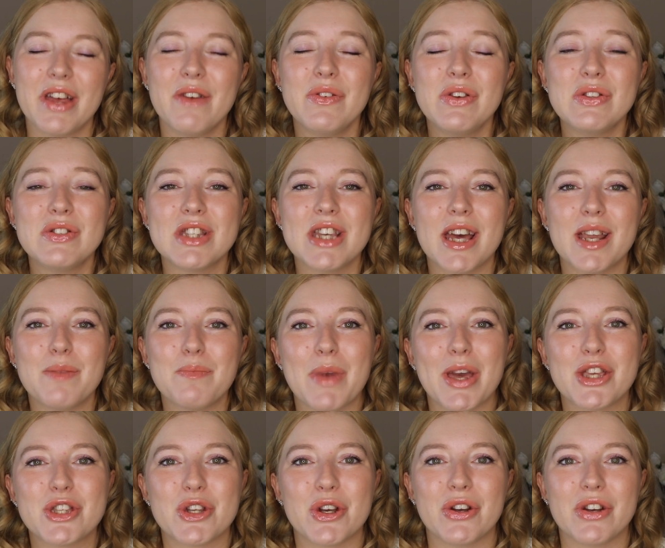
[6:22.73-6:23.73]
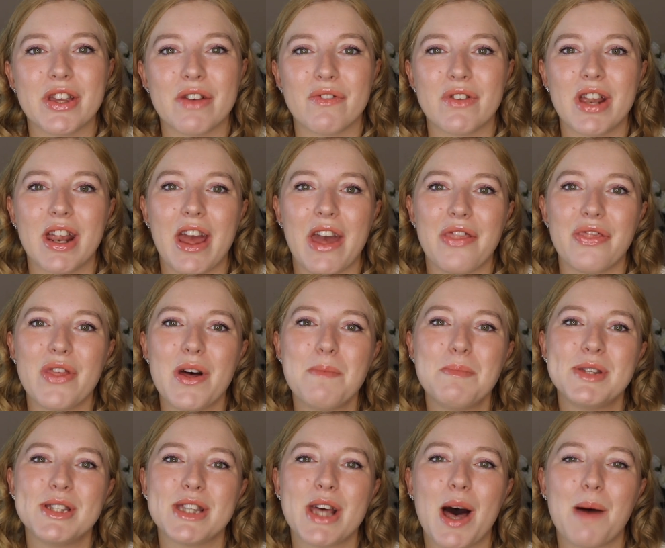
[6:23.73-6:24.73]
If you did, make sure and give it a
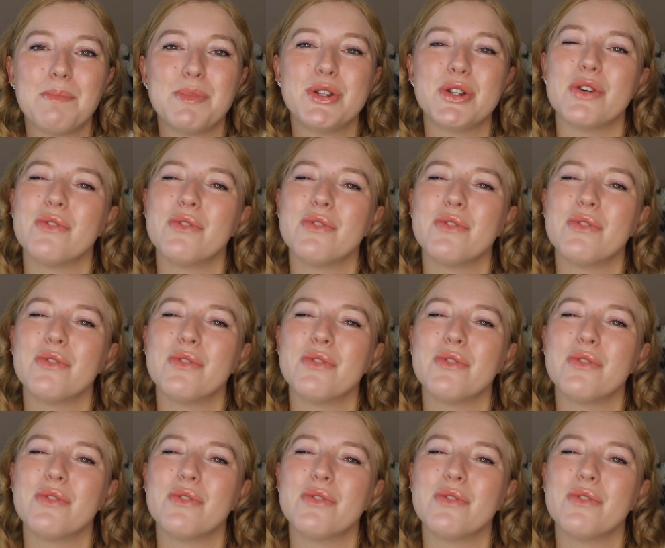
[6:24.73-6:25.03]
thumbs up.